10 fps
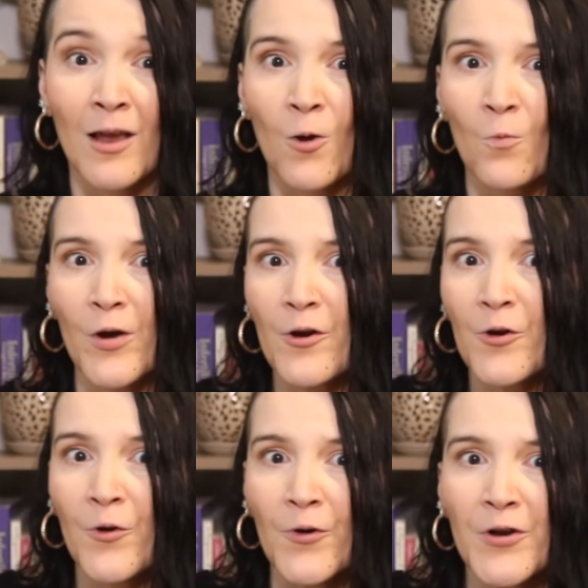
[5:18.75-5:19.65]
What are
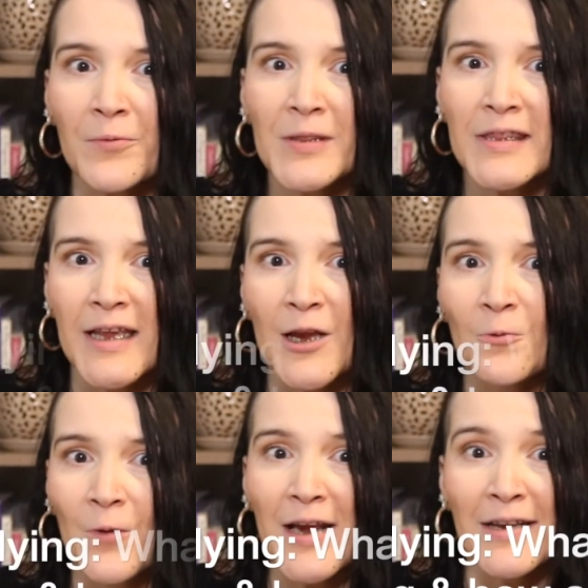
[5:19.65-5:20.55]
grown-ups saying
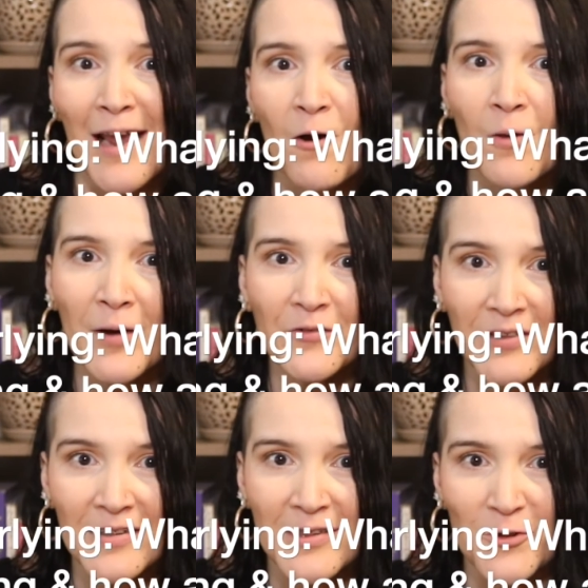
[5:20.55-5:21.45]
right now about
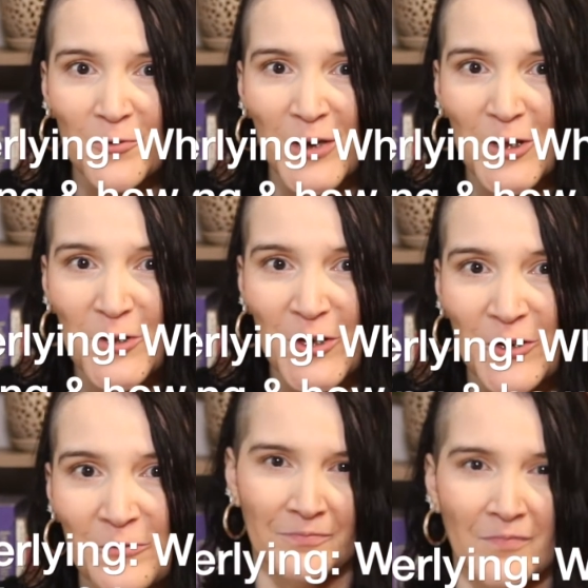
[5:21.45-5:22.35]
this
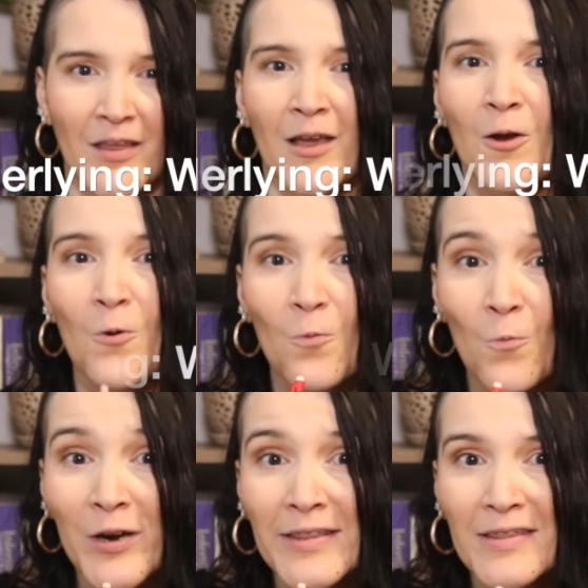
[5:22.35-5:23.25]
situation?
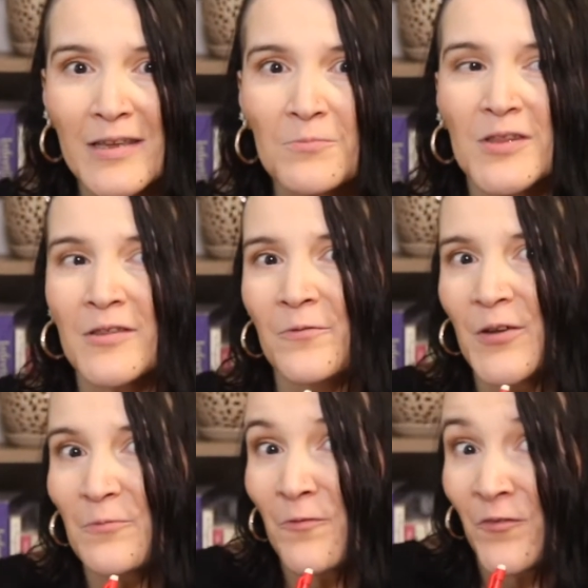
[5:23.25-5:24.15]
What seems to
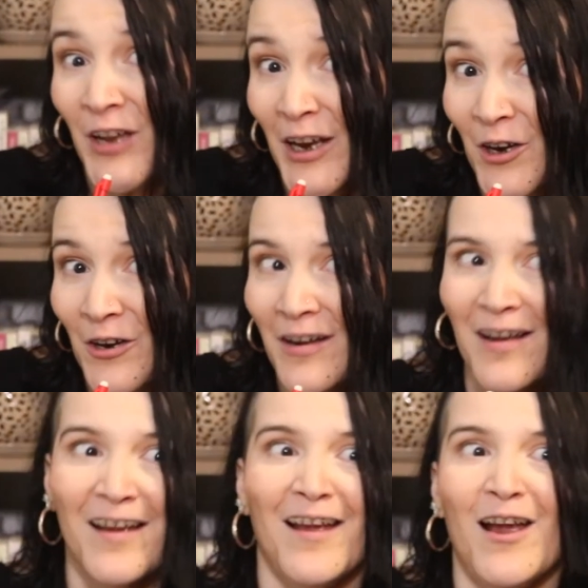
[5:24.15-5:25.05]
be fair
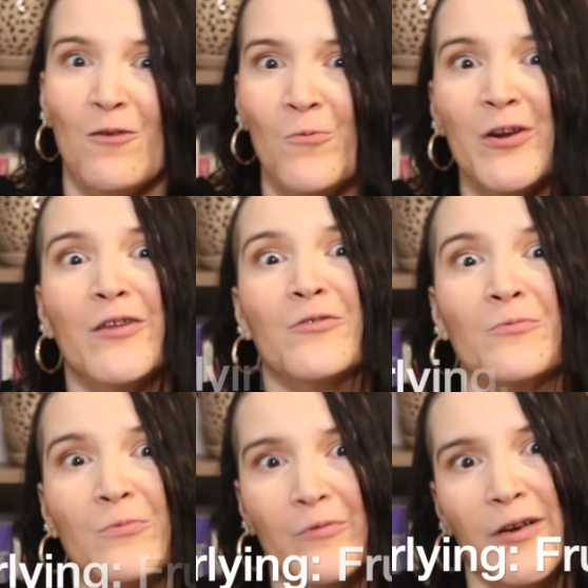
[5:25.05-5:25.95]
and what is
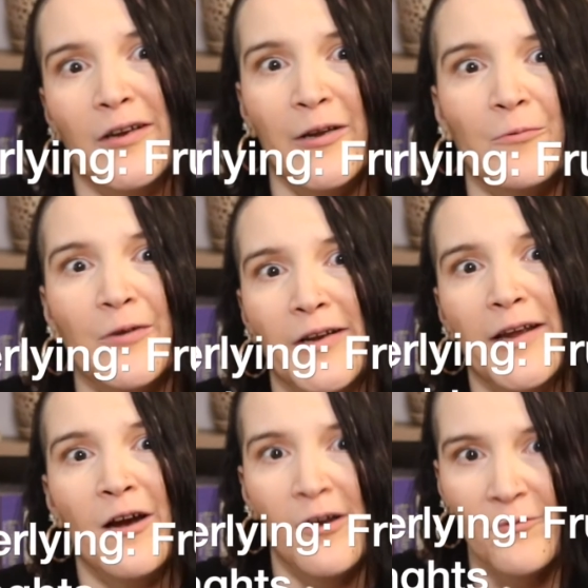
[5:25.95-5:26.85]
really,
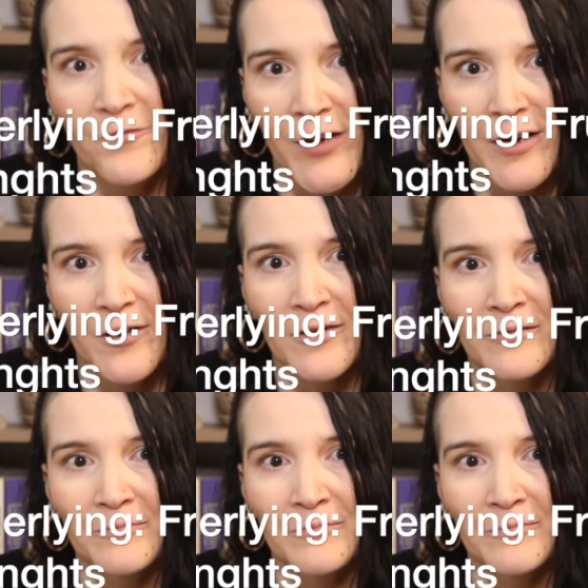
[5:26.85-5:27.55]
really unfair?